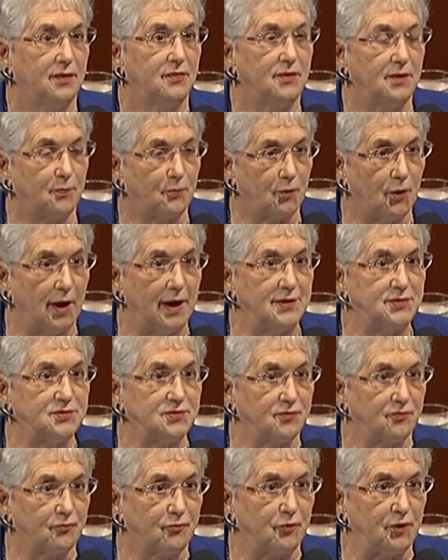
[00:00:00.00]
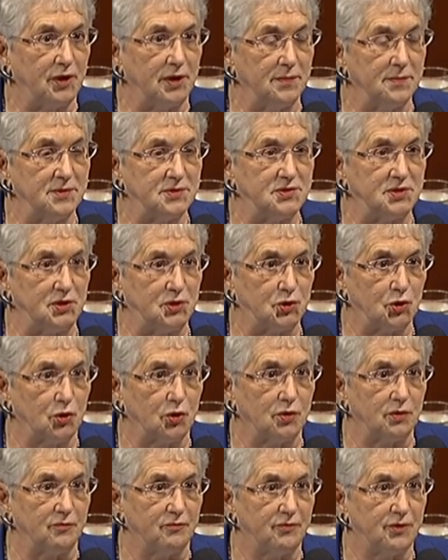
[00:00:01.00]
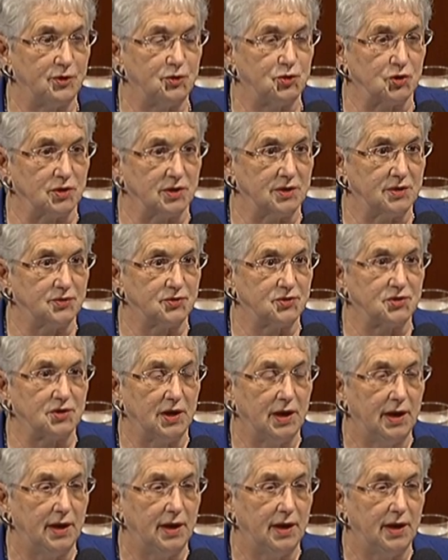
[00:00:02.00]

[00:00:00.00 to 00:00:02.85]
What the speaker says: the price of freedom is eternal vigilance,